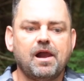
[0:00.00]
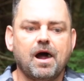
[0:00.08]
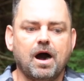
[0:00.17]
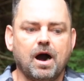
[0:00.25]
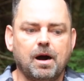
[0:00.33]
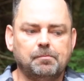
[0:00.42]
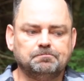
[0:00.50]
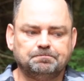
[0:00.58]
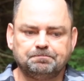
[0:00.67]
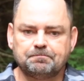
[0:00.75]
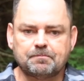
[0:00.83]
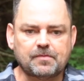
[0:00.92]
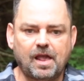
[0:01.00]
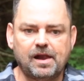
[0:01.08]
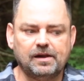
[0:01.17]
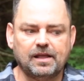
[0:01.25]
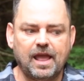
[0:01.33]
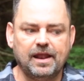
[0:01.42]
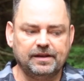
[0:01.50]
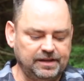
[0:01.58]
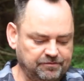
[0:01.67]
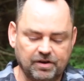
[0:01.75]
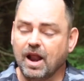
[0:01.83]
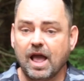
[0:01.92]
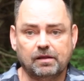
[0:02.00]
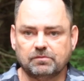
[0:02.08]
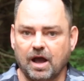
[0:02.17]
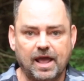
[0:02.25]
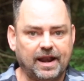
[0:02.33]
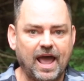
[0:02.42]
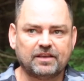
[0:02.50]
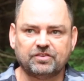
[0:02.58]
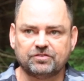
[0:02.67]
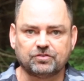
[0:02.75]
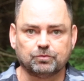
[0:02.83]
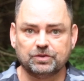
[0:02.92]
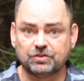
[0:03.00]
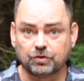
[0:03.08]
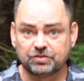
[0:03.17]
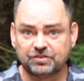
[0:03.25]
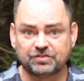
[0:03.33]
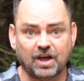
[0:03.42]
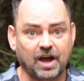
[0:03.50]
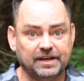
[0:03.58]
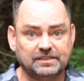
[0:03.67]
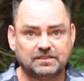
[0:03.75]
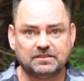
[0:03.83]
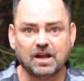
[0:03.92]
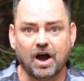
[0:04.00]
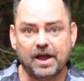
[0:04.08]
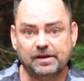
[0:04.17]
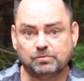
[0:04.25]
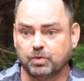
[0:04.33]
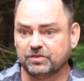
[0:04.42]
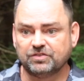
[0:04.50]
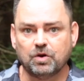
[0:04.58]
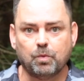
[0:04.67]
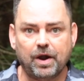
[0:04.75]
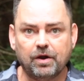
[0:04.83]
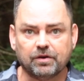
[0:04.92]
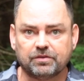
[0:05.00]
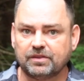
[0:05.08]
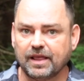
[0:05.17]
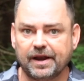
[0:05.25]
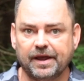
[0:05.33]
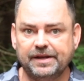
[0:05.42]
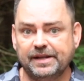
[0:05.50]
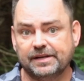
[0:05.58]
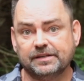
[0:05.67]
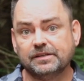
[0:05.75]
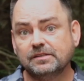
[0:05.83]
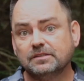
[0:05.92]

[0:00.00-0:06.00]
And even I had access to resources I wasn't aware that I needed.